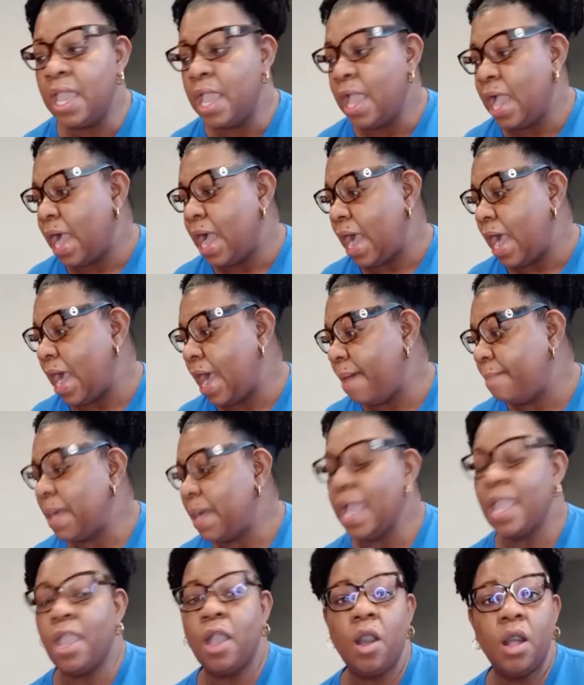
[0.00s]

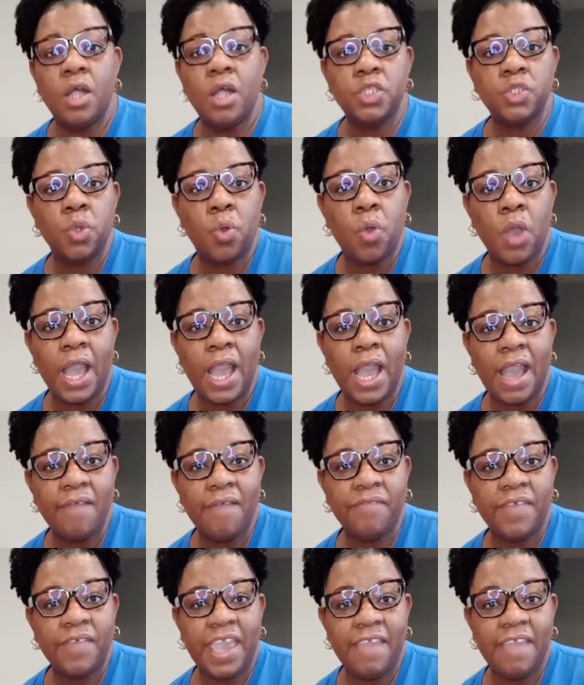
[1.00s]
I also
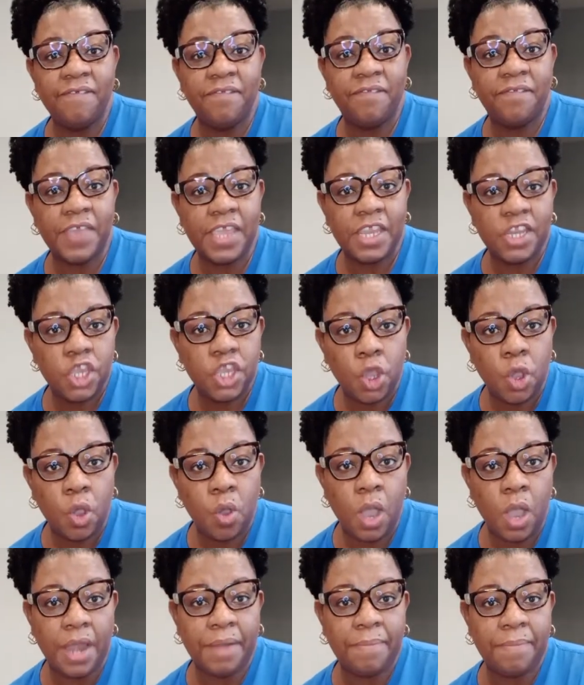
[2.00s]
have a video
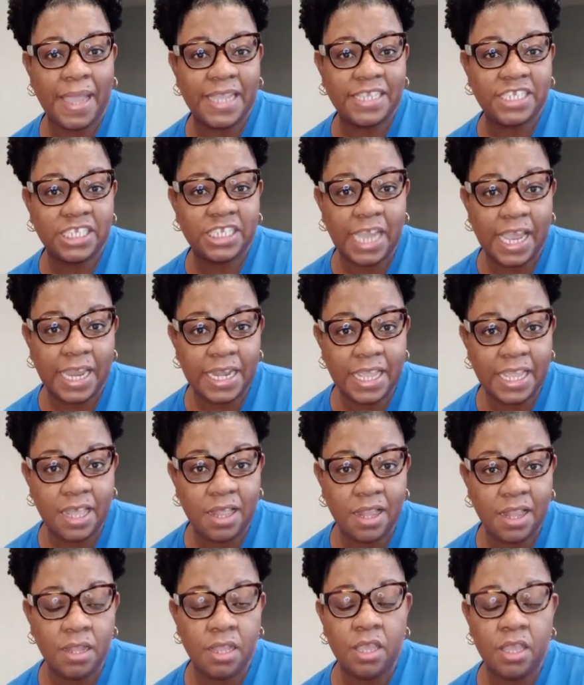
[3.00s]
on my
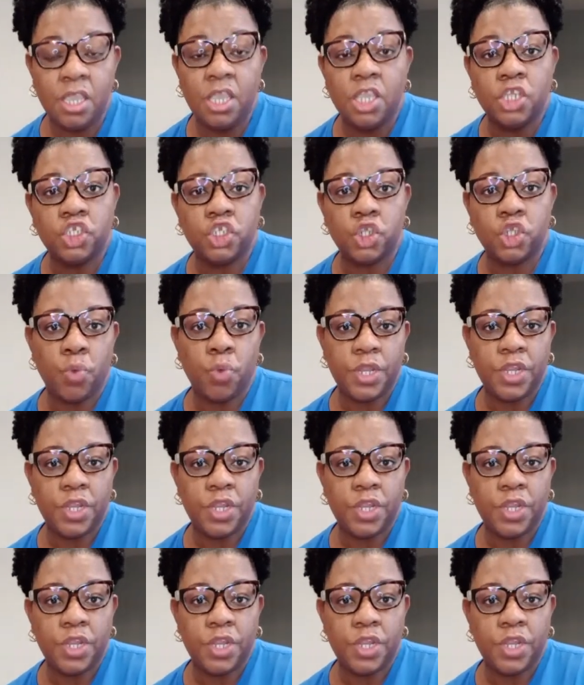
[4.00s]
channel showing you